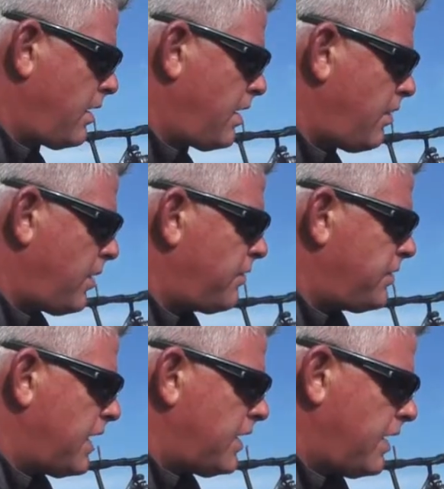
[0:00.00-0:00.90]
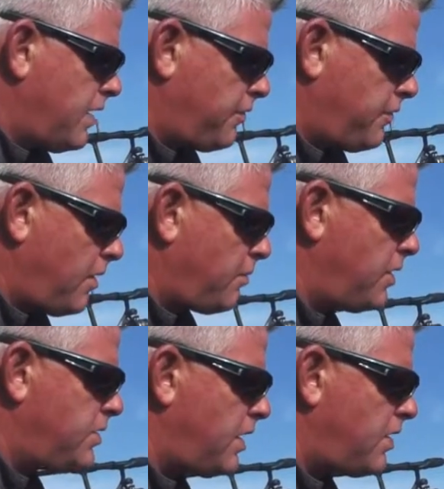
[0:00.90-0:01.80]
Now what I've done here, I'm
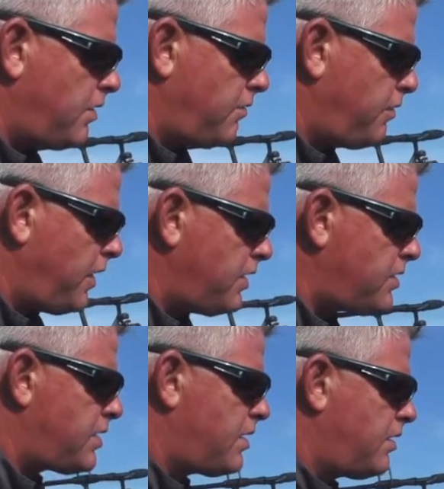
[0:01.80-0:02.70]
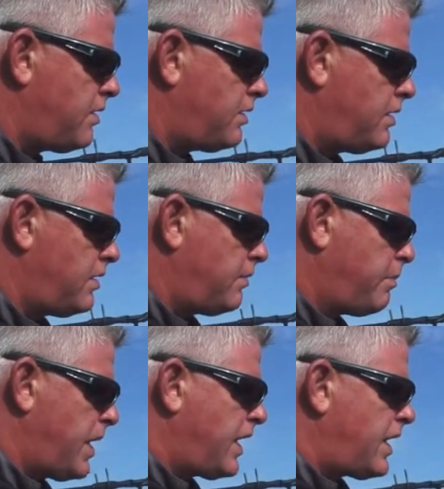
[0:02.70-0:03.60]
using conventional
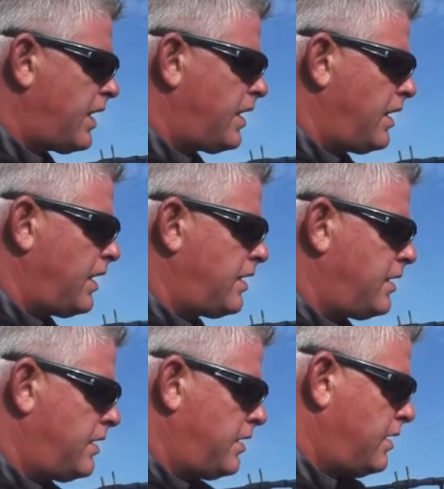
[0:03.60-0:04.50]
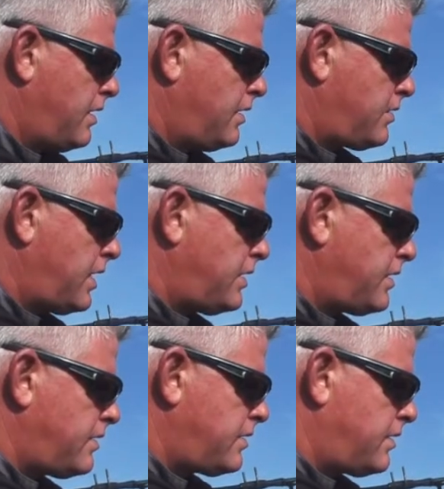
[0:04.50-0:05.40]
bank angling
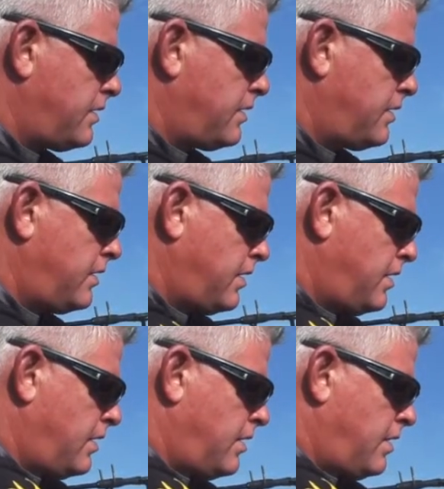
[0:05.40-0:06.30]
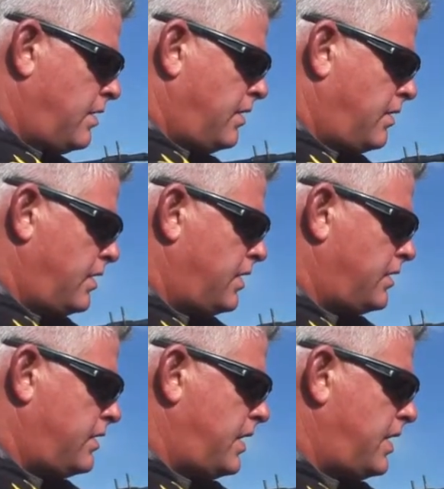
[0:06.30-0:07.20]
traces, a
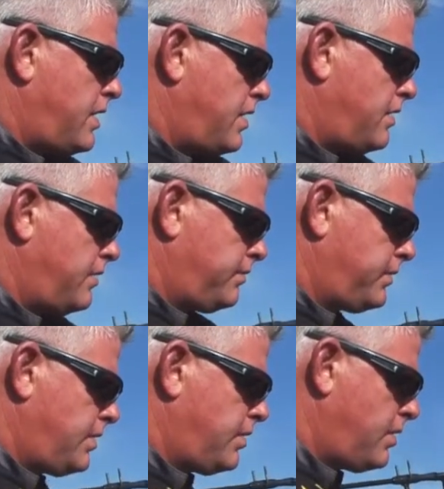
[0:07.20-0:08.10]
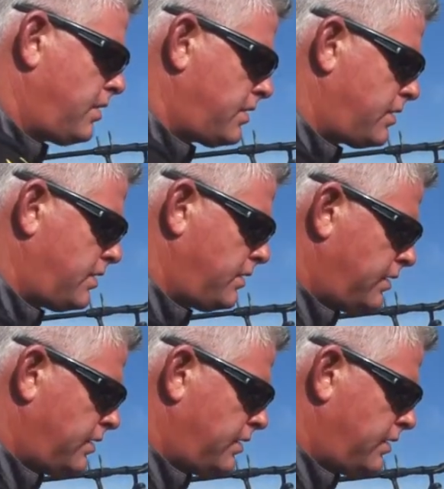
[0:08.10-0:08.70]
little sinker, 2 hooks.